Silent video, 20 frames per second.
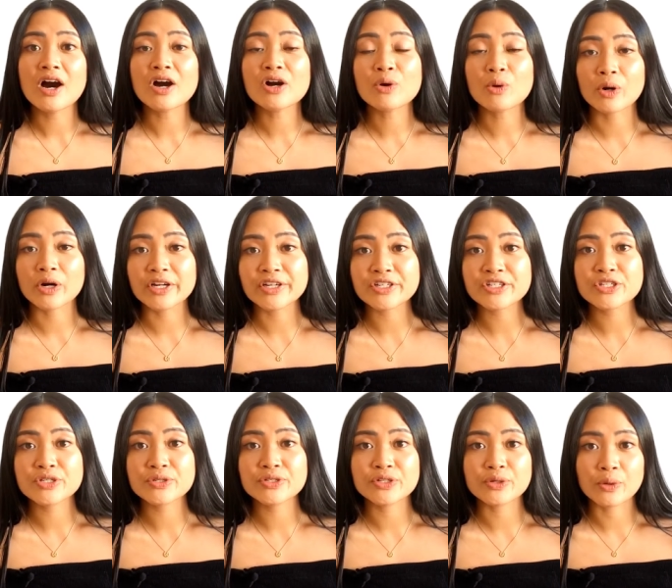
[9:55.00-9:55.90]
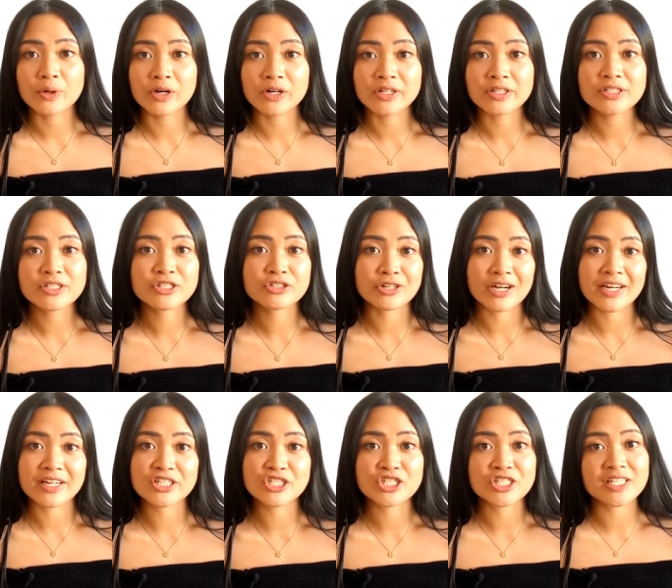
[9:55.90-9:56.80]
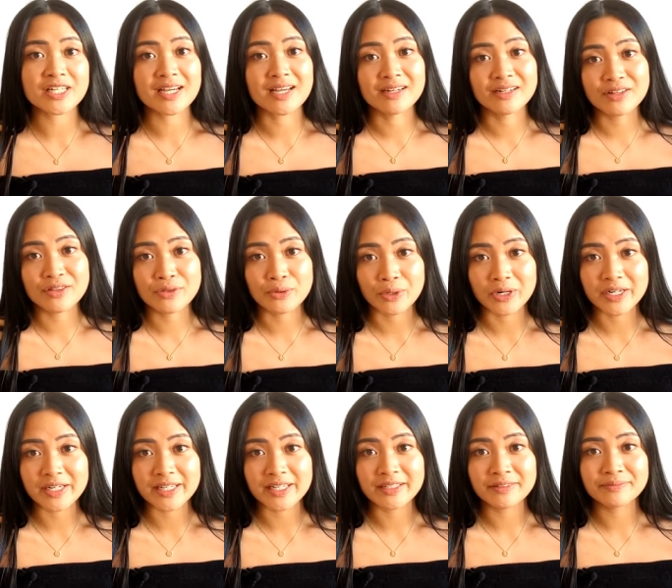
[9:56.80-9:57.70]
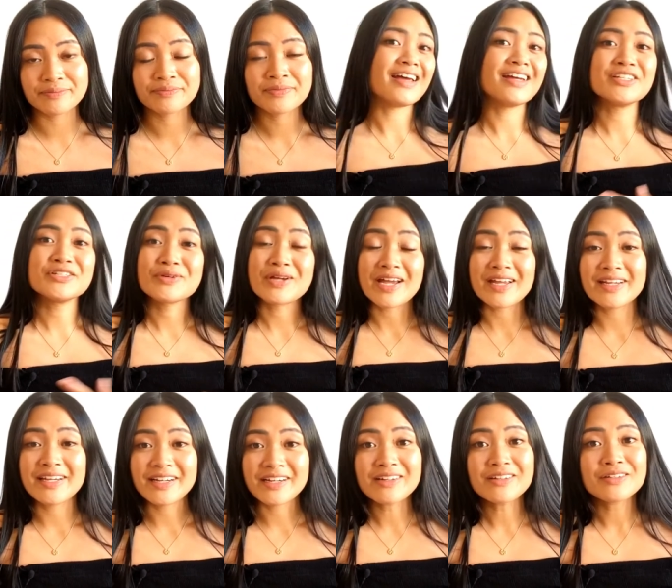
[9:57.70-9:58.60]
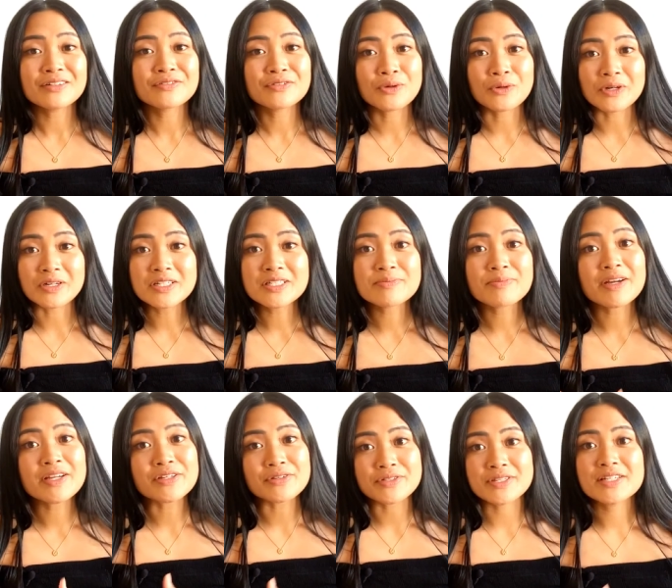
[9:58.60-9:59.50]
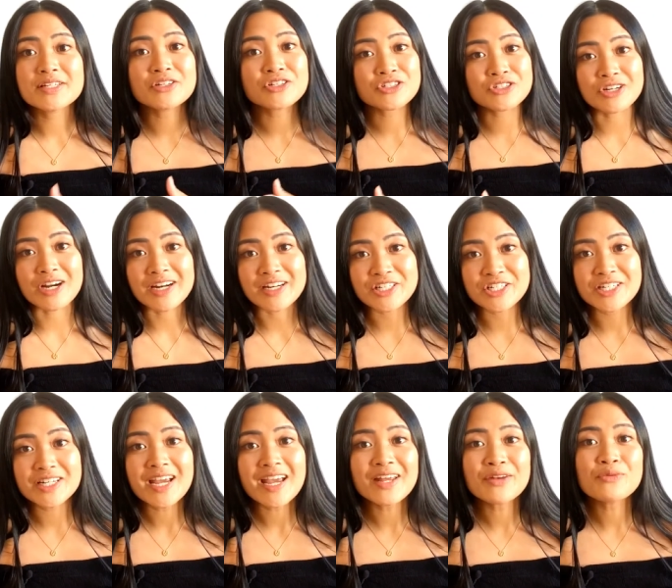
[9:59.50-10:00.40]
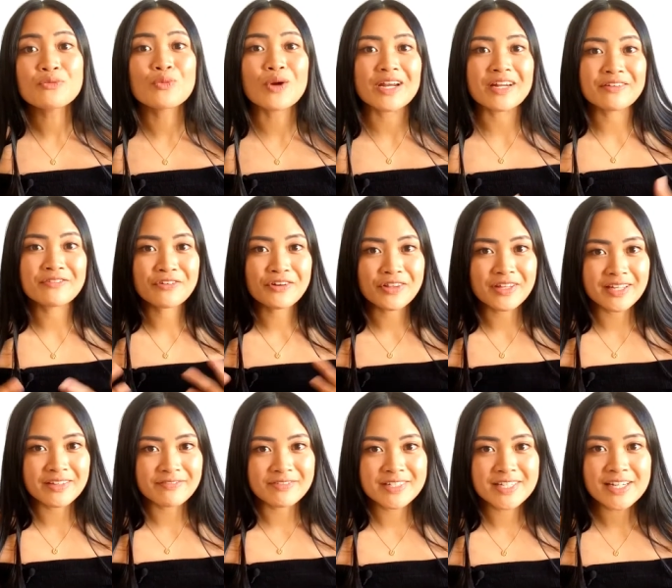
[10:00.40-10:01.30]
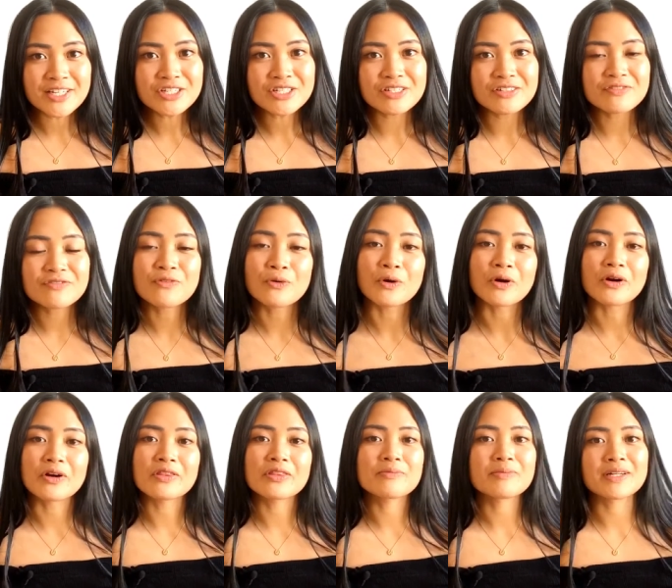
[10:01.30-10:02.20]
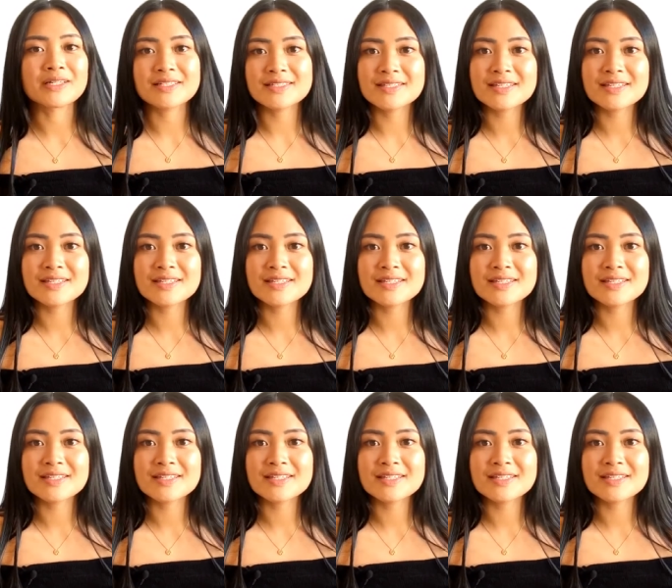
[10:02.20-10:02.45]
according to your strategy and authority. And you get here, of course, by using your strategy and waiting for the invitation for the big